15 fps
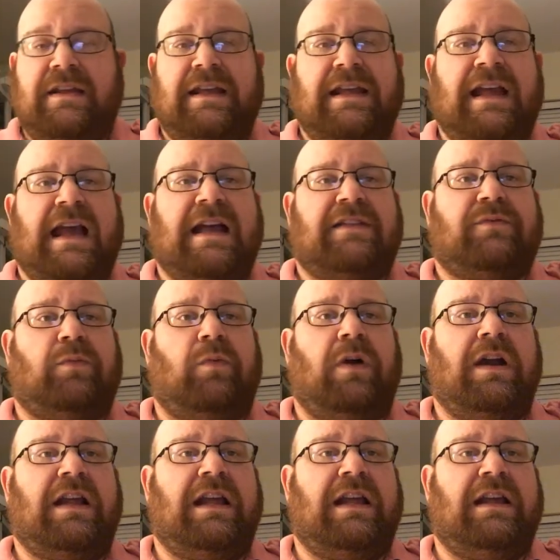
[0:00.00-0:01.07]
He asked,
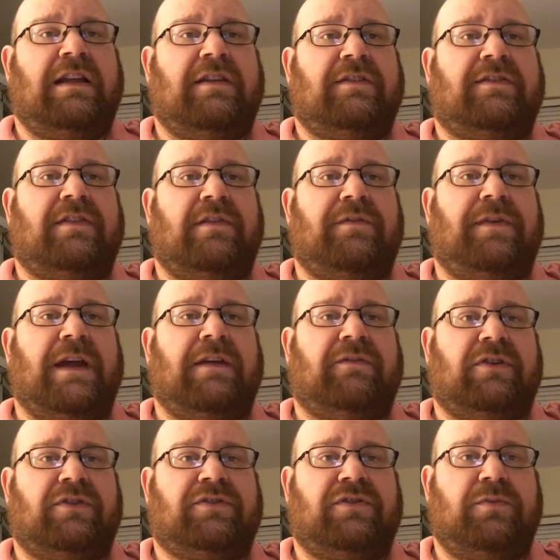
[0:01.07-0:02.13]
what is the
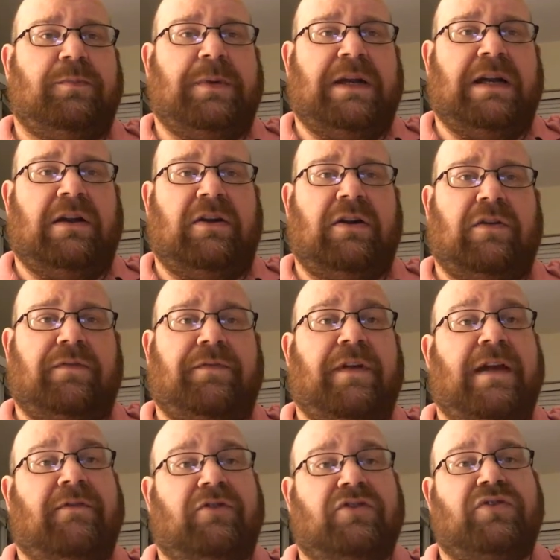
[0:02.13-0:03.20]
favorite superhero, your
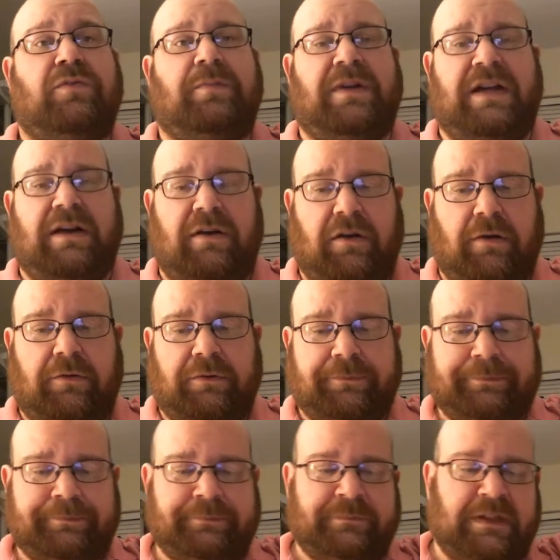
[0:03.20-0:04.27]
favorite superhero?
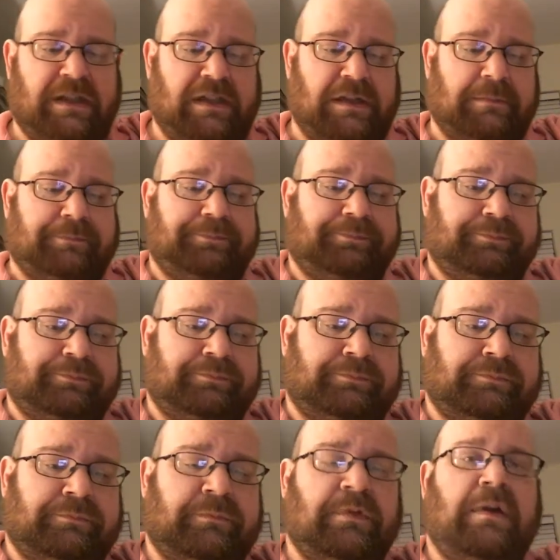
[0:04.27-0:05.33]
I'm
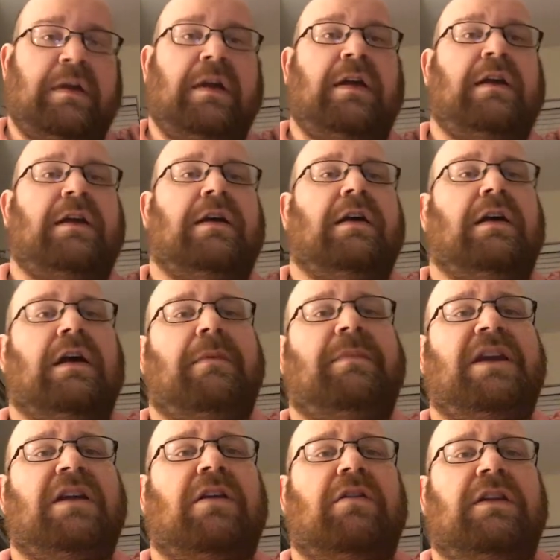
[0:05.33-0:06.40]

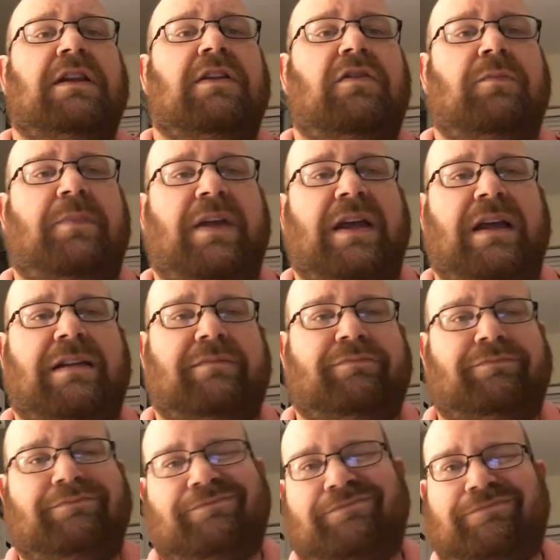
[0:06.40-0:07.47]
going to go a little bit,
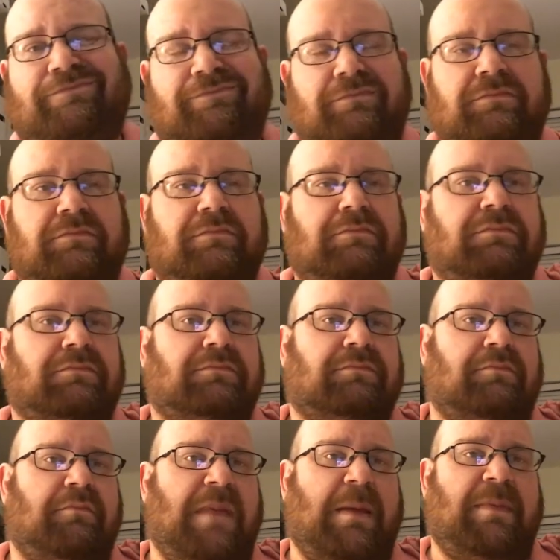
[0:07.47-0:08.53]

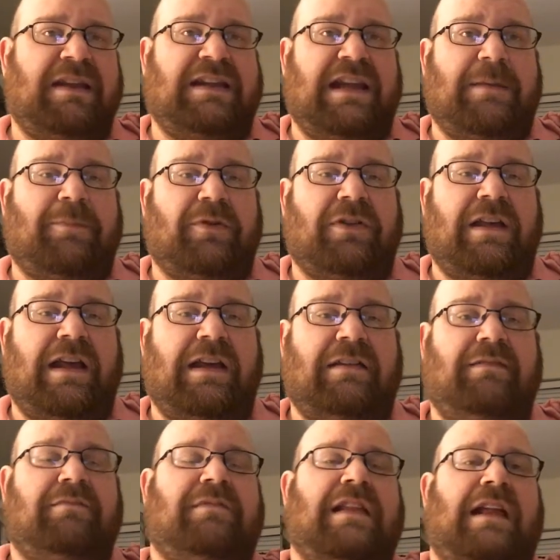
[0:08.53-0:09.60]
maybe deeper
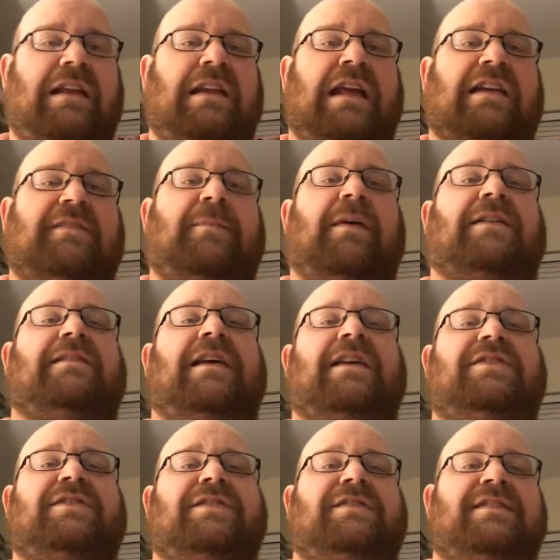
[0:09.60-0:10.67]
than
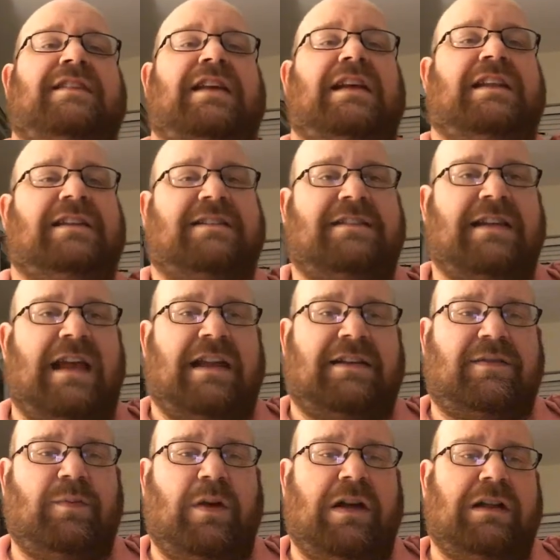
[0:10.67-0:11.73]
expectations in a
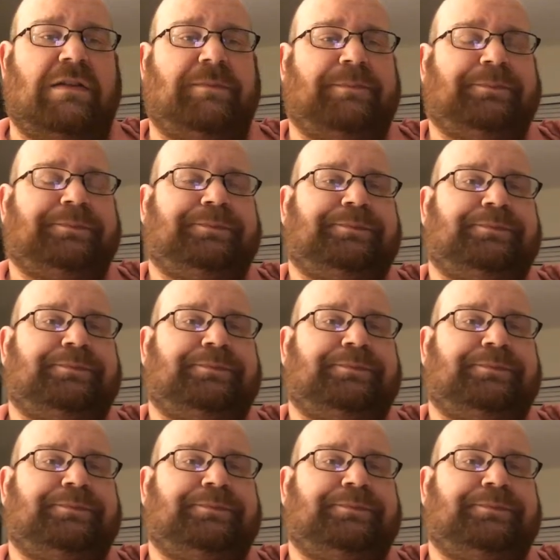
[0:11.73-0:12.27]
sense. Well,